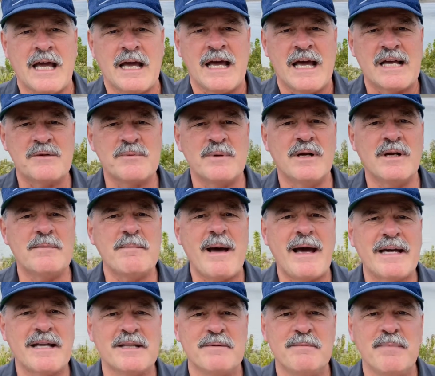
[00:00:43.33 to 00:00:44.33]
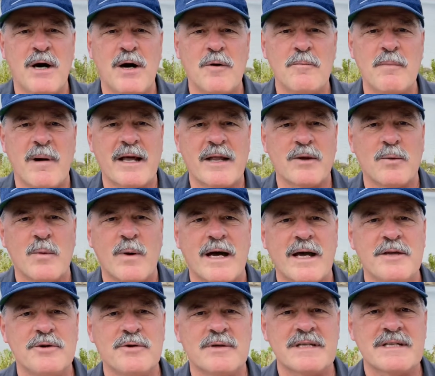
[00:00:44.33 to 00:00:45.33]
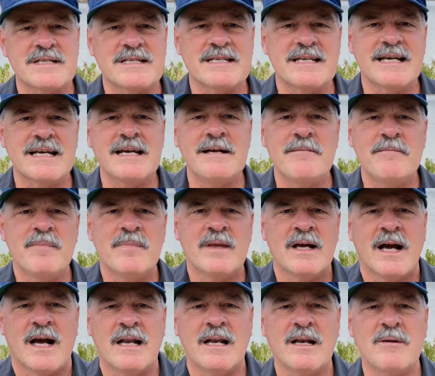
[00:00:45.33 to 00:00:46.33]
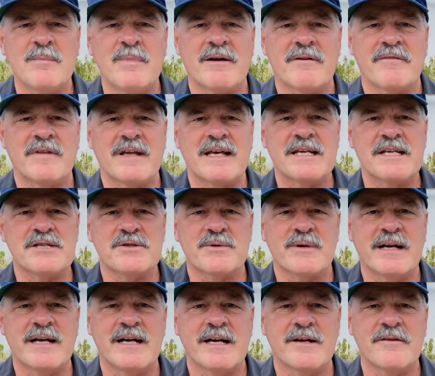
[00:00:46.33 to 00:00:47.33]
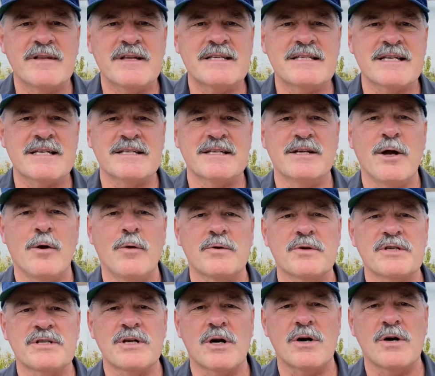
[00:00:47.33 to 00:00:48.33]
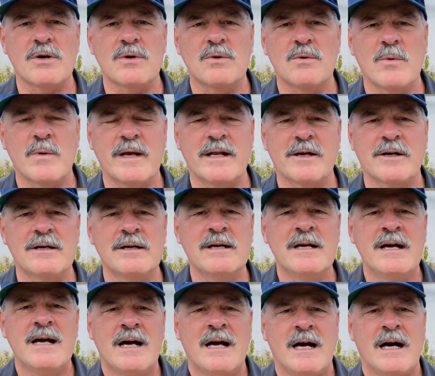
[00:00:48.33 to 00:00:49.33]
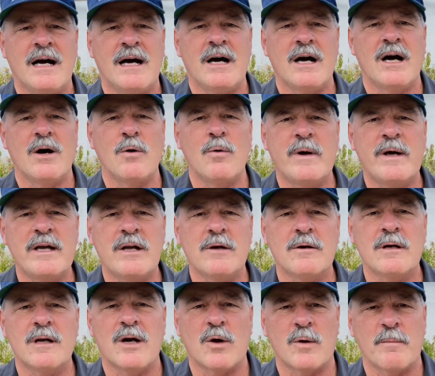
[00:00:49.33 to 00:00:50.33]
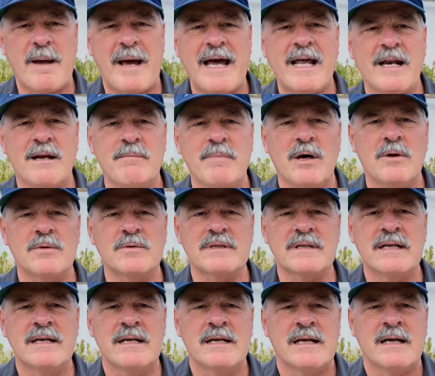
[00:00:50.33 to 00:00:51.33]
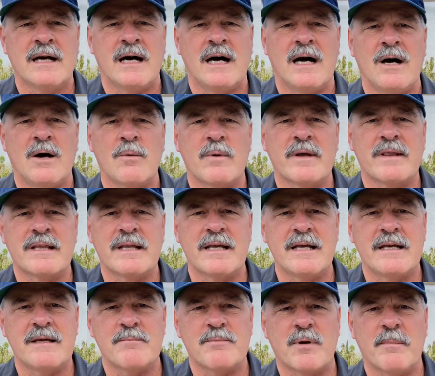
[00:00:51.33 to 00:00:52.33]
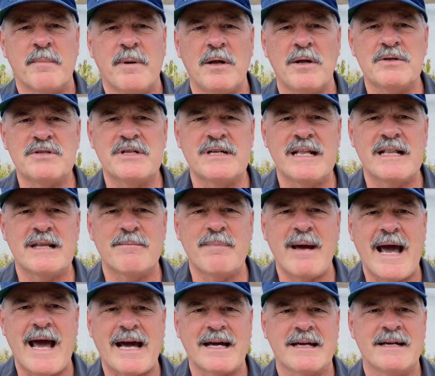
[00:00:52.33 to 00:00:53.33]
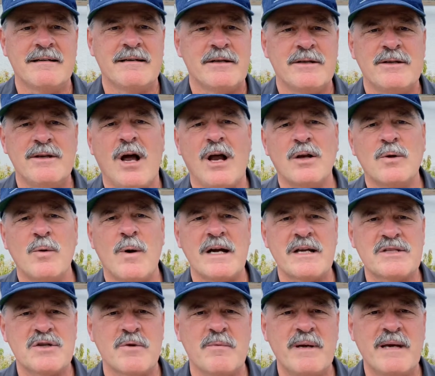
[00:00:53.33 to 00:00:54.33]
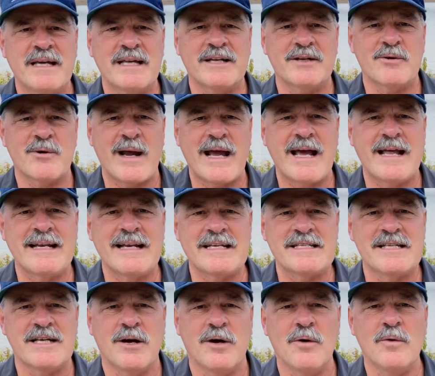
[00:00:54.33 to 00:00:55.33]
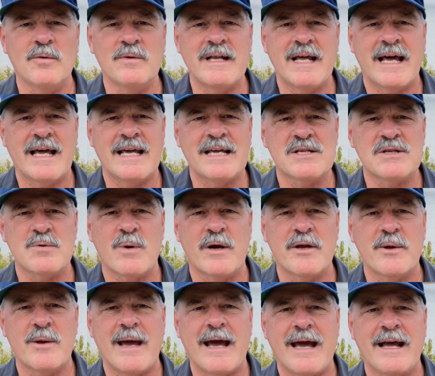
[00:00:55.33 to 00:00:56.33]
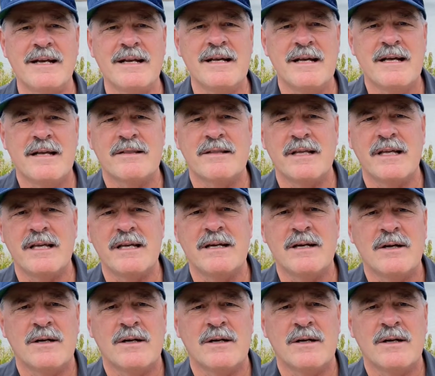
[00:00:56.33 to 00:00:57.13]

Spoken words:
As we look back at the boat, by the way, you can see a little bit of the history here. This is an old stern wheeler, a wheel or paddle boat with the propulsion in the back. Not quite so big and grand as the old days where you had the